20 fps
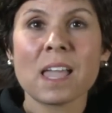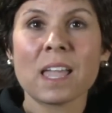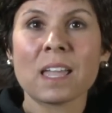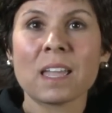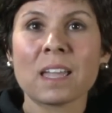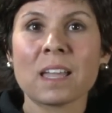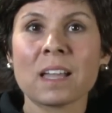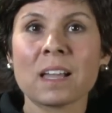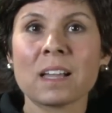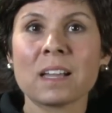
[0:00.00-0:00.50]

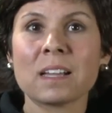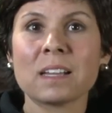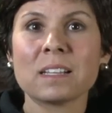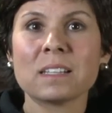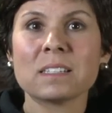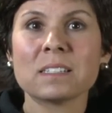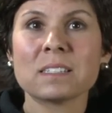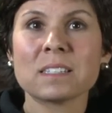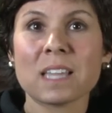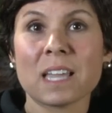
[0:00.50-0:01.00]

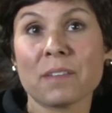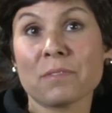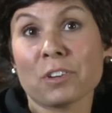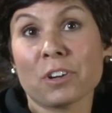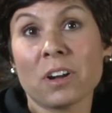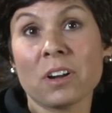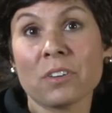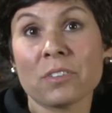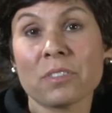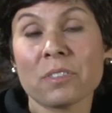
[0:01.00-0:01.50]
and to have
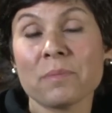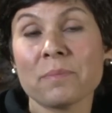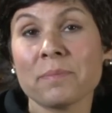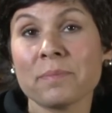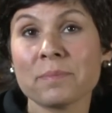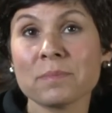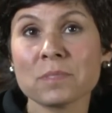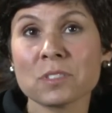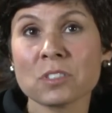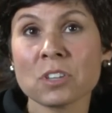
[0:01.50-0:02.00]
your health.
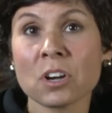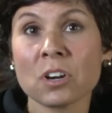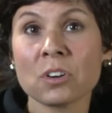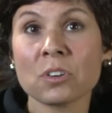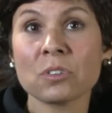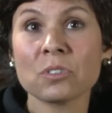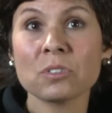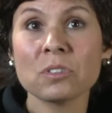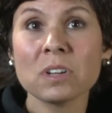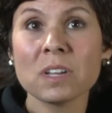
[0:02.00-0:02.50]

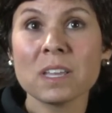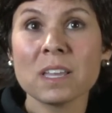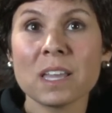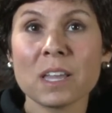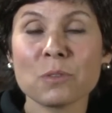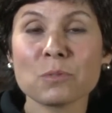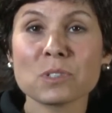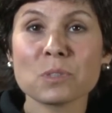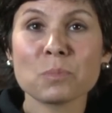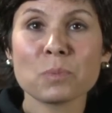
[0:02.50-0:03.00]
So
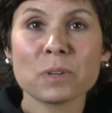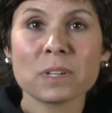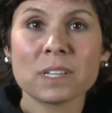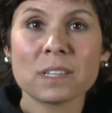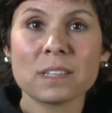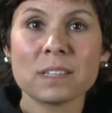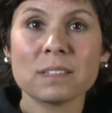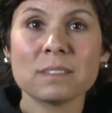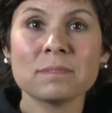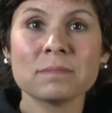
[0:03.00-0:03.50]
it was a
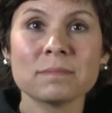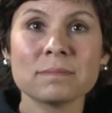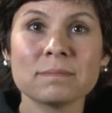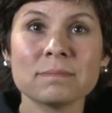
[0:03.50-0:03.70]
pretty